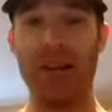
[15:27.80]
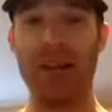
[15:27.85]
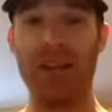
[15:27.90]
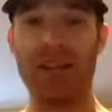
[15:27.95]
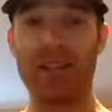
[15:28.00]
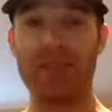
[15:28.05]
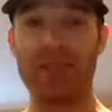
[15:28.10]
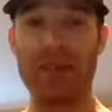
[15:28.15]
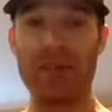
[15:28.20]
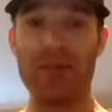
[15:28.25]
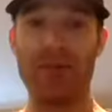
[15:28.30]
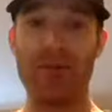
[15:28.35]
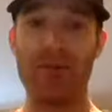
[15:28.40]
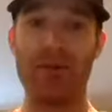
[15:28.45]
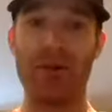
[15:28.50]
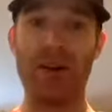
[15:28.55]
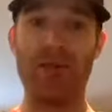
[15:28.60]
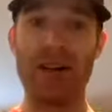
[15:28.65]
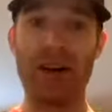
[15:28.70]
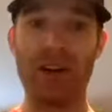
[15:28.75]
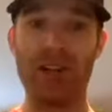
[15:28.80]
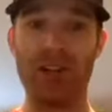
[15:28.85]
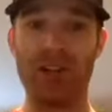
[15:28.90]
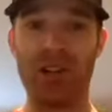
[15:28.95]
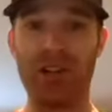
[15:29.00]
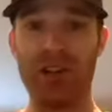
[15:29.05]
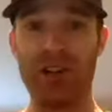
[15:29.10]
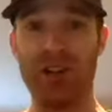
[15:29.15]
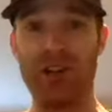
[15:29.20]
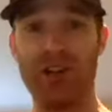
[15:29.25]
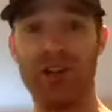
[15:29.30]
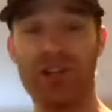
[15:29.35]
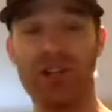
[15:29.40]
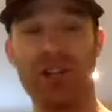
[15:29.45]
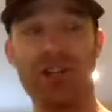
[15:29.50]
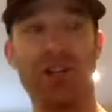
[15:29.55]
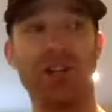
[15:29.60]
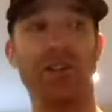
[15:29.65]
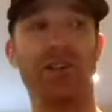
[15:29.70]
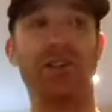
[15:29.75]
member,
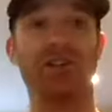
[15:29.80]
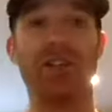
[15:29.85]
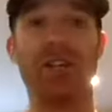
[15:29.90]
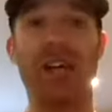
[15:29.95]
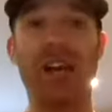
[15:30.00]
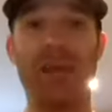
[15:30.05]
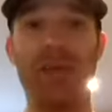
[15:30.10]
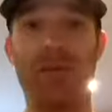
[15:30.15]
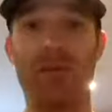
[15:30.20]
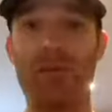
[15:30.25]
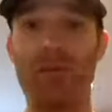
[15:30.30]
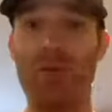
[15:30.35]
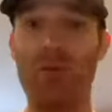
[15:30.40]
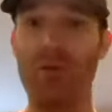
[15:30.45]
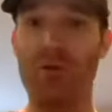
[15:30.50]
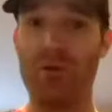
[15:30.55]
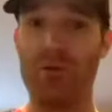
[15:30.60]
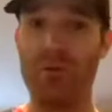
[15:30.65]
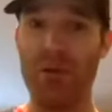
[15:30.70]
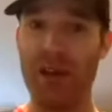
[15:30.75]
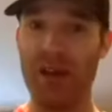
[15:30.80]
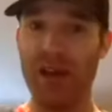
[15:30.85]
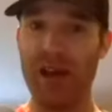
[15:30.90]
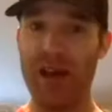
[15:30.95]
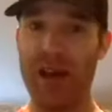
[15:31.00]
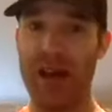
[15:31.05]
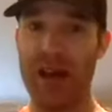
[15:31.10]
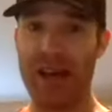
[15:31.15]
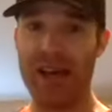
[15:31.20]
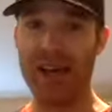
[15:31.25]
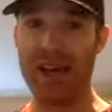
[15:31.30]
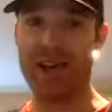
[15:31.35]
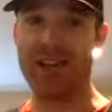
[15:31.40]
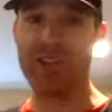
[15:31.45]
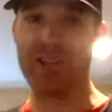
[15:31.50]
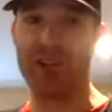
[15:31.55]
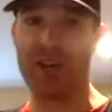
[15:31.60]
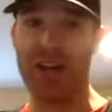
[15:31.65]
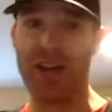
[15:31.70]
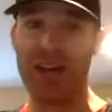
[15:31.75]
she came on board with me
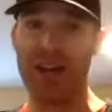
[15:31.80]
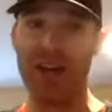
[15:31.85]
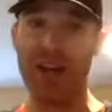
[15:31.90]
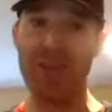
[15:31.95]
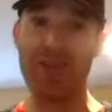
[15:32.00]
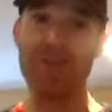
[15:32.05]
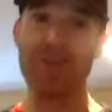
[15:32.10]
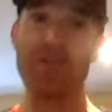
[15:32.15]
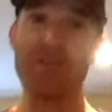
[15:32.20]
yesterday.